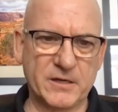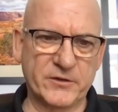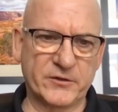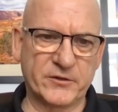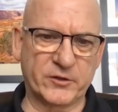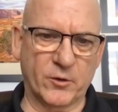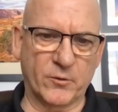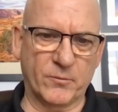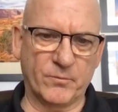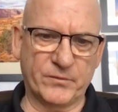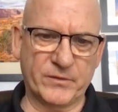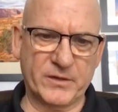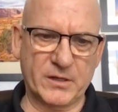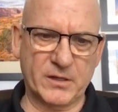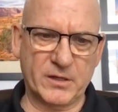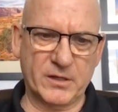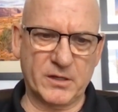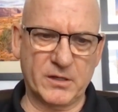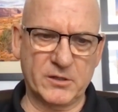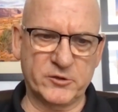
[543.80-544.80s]
So
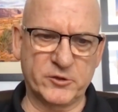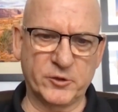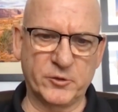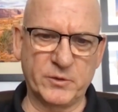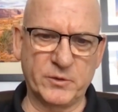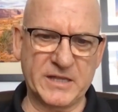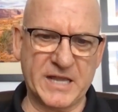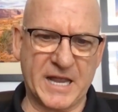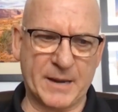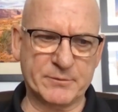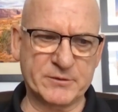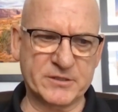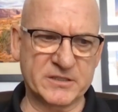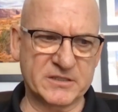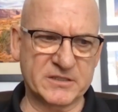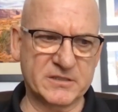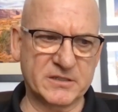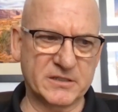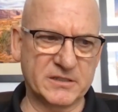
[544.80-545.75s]
pseudo-relapses